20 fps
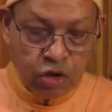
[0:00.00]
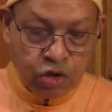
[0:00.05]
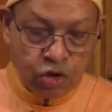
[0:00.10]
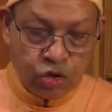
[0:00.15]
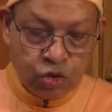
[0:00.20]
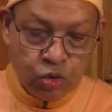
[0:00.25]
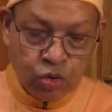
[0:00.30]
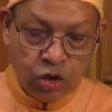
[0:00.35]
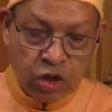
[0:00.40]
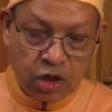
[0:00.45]

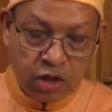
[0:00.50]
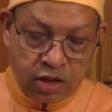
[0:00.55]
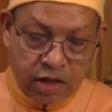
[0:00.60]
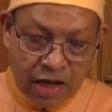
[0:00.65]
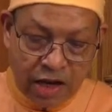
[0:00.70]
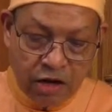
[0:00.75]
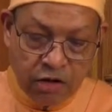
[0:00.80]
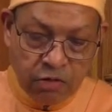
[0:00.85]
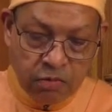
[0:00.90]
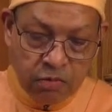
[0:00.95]
to the
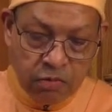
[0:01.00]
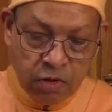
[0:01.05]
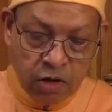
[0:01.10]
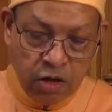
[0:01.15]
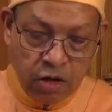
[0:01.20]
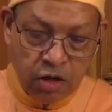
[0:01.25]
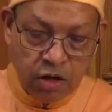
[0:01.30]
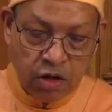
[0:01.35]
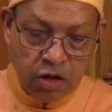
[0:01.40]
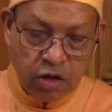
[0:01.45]
realm
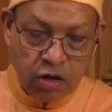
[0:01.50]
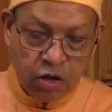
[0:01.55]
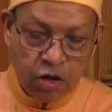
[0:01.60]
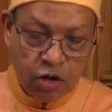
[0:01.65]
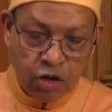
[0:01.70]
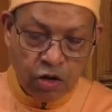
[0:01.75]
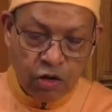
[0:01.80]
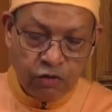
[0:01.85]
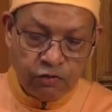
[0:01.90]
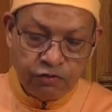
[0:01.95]

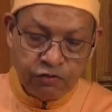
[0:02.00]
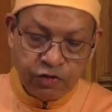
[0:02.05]
of